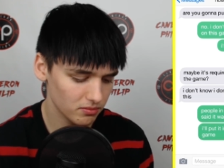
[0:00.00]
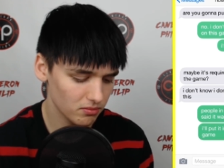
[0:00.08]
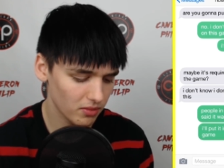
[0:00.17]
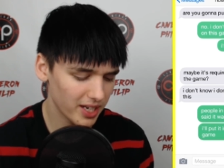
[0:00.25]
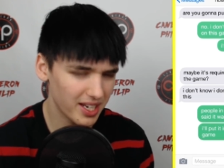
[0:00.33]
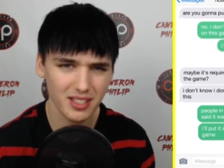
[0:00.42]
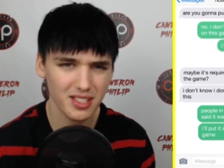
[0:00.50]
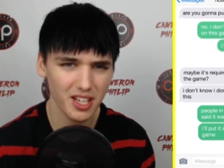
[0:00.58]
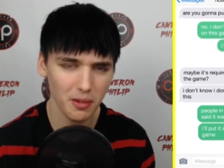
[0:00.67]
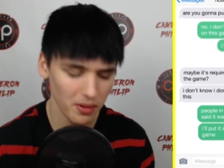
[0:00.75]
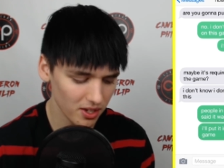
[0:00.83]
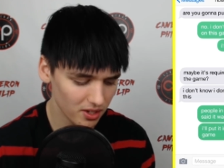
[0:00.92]
I can't
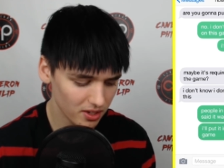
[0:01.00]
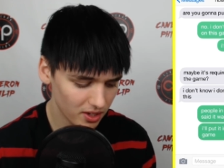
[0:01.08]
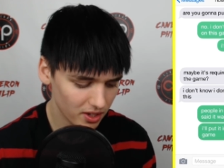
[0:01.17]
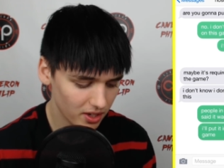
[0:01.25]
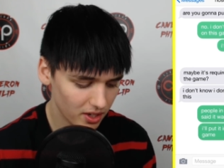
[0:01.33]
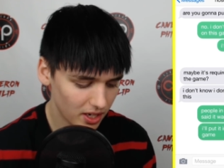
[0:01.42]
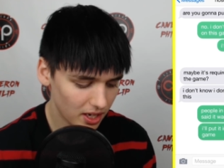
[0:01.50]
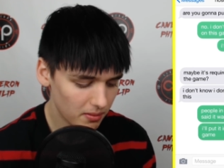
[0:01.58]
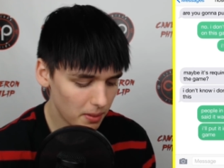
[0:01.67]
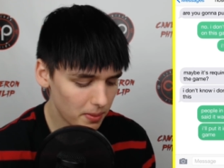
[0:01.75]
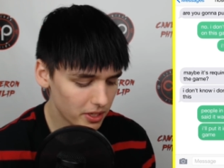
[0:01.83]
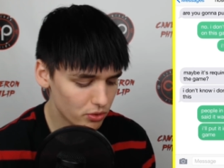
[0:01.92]
skip it?
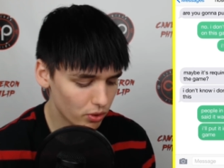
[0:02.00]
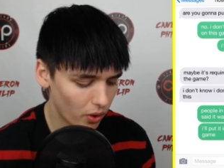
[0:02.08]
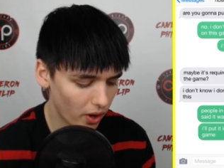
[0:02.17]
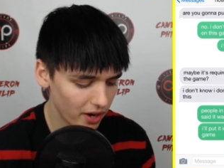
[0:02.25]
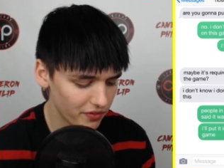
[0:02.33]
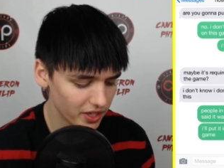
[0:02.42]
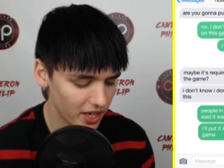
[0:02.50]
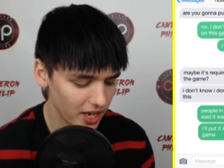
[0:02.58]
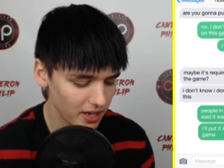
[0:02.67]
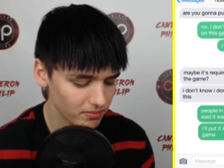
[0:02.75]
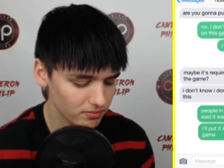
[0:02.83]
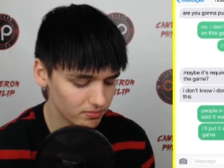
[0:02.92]
Maybe it's required for the
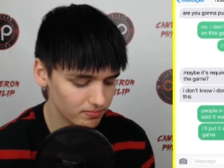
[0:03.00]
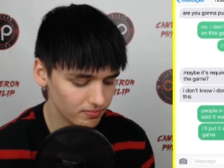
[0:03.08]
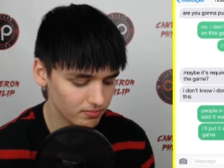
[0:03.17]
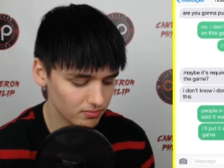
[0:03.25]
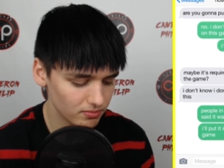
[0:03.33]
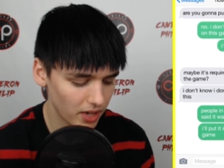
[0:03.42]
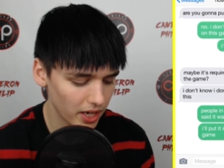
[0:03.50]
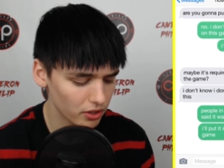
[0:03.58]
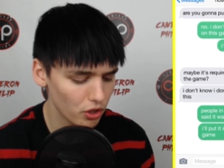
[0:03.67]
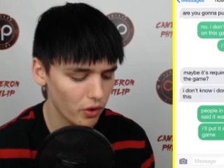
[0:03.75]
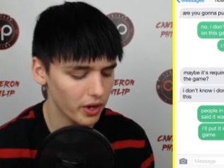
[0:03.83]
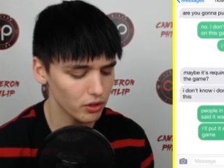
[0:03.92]
game? I don't
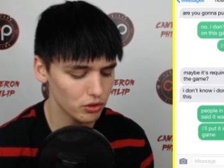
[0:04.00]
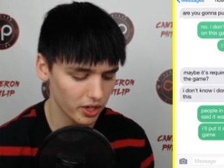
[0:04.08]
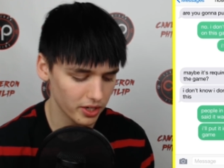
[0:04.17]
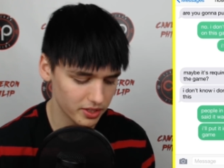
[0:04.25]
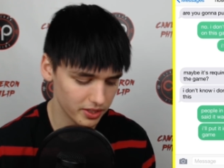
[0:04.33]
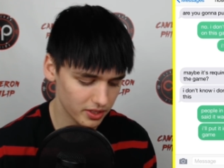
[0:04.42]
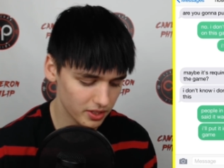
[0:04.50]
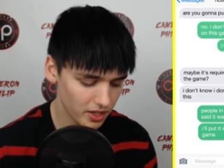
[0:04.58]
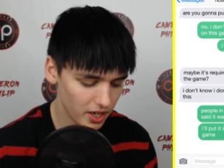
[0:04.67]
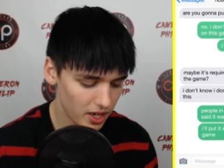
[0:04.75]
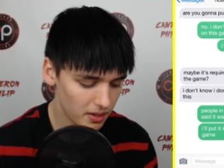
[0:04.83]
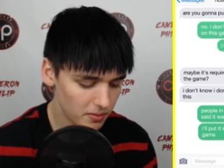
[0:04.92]
know. I don't trust this.
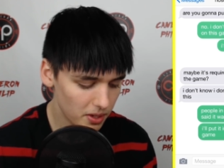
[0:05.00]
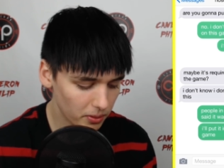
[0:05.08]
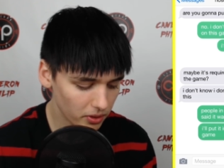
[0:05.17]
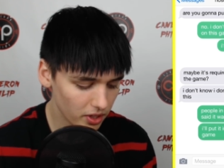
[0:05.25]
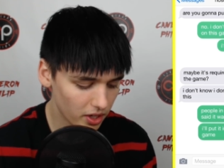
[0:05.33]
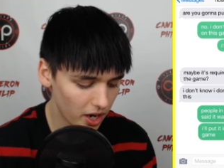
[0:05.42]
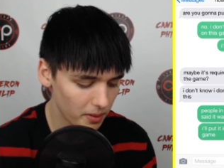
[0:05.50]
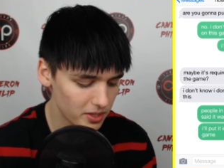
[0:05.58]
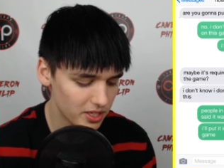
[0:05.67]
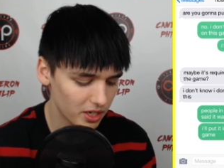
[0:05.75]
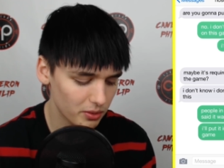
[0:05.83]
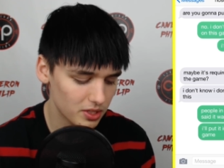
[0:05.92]
People in the comments
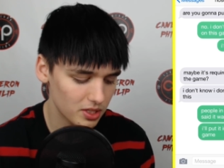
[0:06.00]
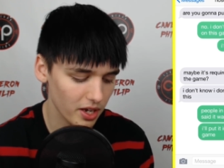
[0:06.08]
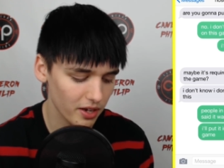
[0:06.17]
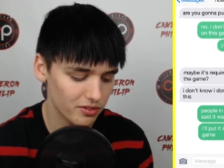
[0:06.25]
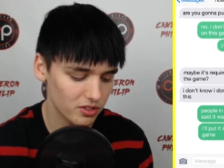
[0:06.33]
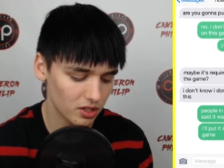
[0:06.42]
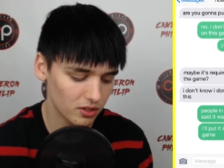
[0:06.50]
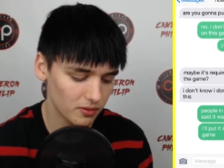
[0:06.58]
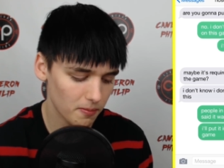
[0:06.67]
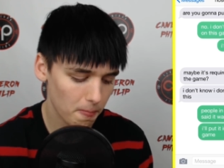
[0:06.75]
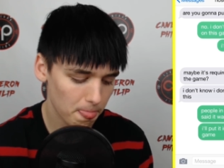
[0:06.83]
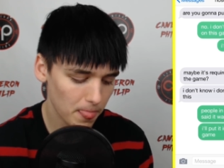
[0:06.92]
said it was safe, so
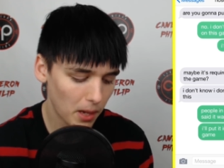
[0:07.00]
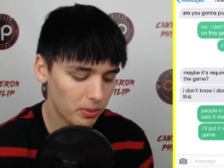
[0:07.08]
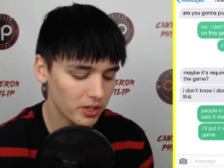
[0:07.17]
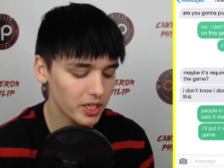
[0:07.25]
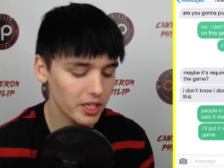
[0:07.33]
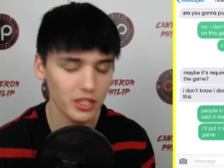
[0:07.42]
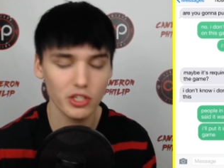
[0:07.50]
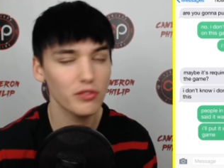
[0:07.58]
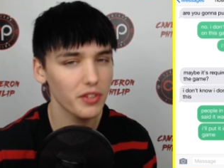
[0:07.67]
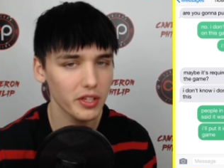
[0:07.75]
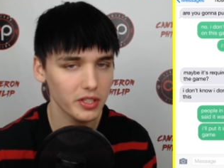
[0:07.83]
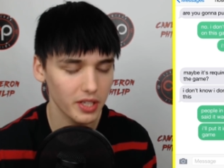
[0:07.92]
I'll put it in just
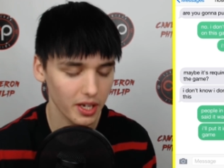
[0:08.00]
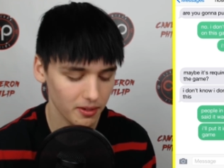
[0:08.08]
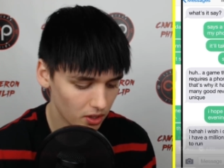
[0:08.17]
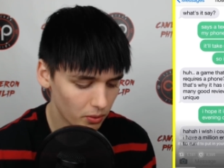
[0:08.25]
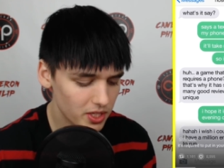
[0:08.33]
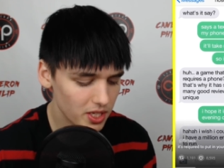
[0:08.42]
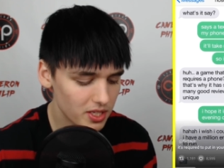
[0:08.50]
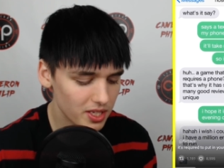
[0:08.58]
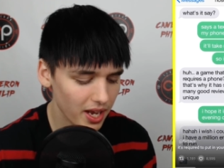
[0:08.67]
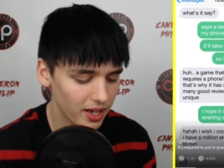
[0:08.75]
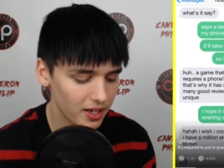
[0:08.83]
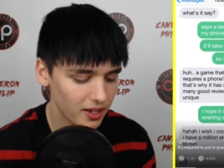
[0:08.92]
for this game. What's it
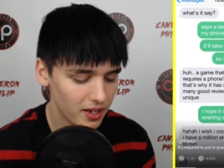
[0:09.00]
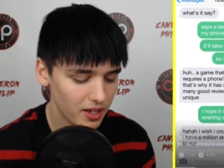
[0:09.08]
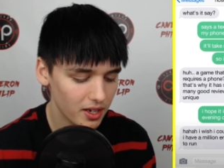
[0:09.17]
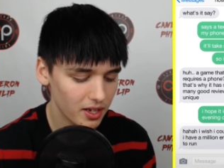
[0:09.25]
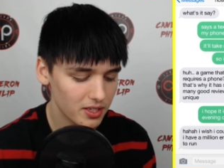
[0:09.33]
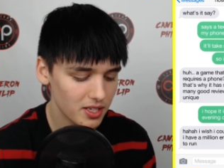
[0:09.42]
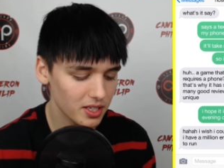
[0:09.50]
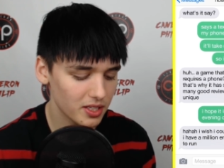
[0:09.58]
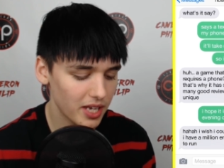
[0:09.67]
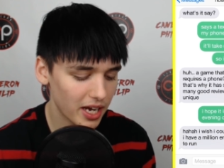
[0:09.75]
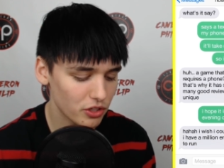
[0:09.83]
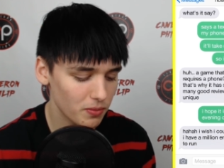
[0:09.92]
say? It says a
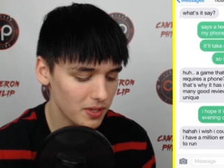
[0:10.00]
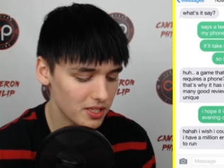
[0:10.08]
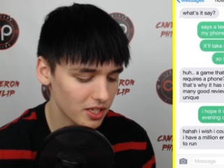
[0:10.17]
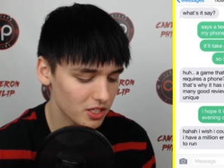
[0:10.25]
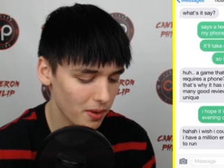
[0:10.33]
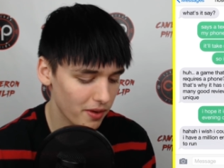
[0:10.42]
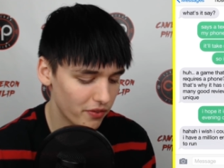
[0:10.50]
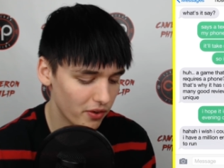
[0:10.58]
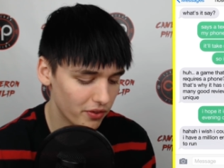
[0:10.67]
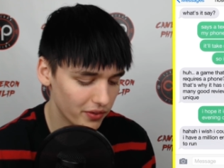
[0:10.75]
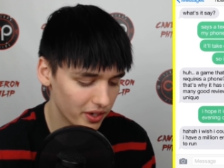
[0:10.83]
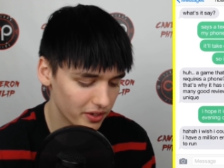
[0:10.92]
text will be sent to my phone
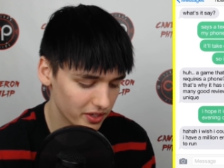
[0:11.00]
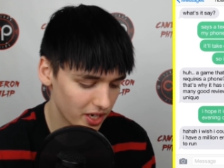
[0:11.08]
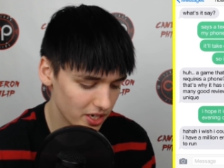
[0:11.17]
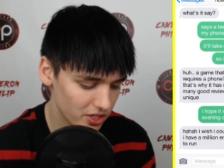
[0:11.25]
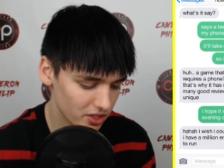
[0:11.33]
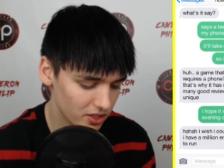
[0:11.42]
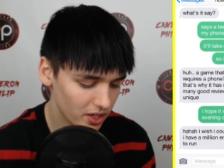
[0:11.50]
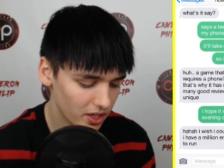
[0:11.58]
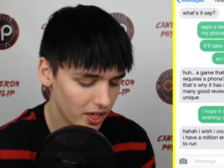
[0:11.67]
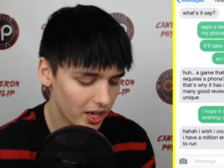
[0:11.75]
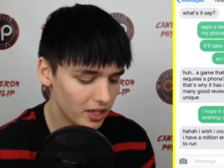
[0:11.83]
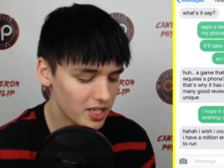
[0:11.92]
for verification.
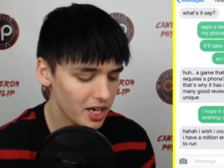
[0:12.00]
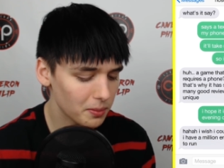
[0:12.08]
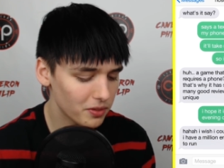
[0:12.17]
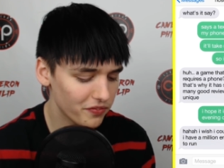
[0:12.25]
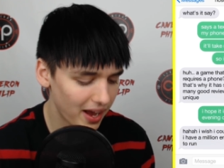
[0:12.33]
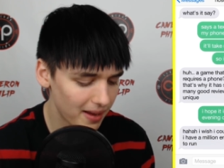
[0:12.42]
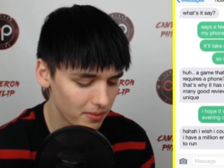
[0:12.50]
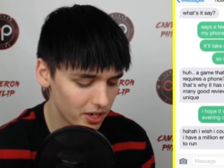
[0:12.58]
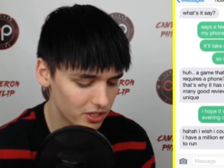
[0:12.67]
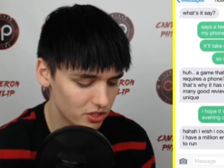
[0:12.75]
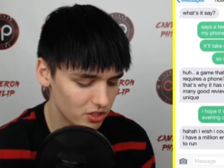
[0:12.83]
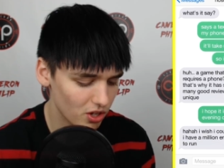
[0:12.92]
It'll take up to five
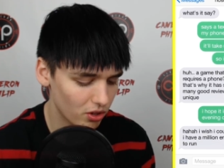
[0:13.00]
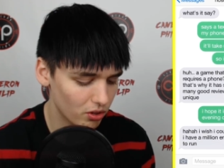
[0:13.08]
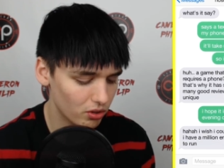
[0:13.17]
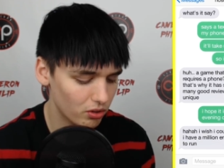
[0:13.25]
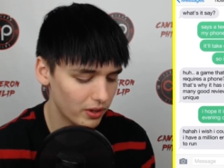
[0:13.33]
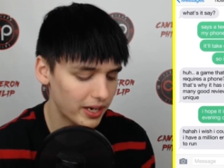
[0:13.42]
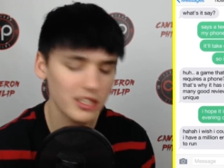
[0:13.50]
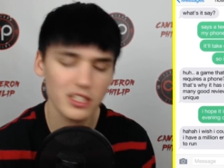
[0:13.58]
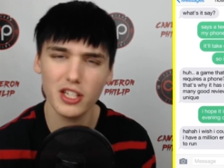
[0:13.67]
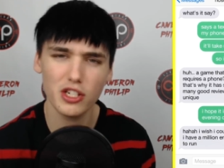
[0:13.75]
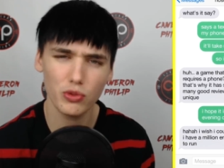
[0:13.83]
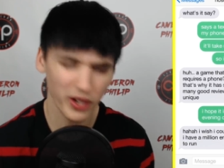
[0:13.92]
minutes, so I guess
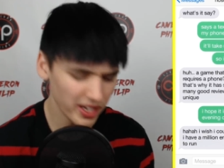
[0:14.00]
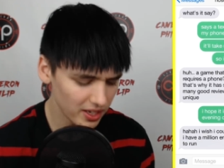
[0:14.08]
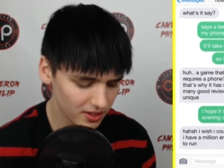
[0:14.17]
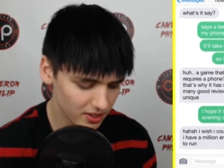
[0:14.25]
I just wait?